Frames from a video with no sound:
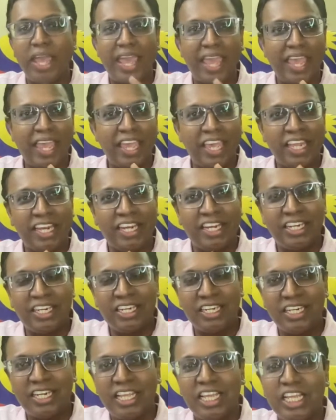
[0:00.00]

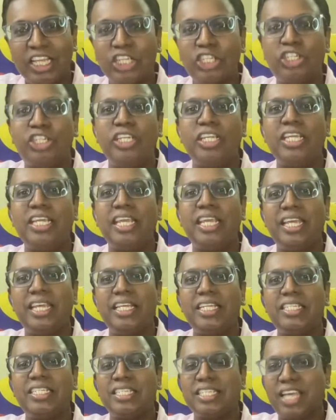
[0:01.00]
And she
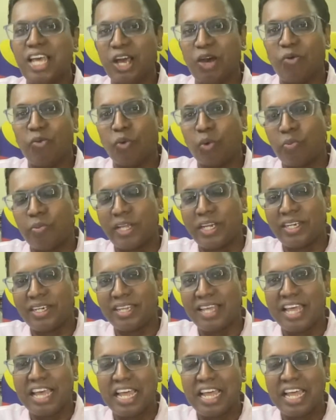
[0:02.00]
is a woman.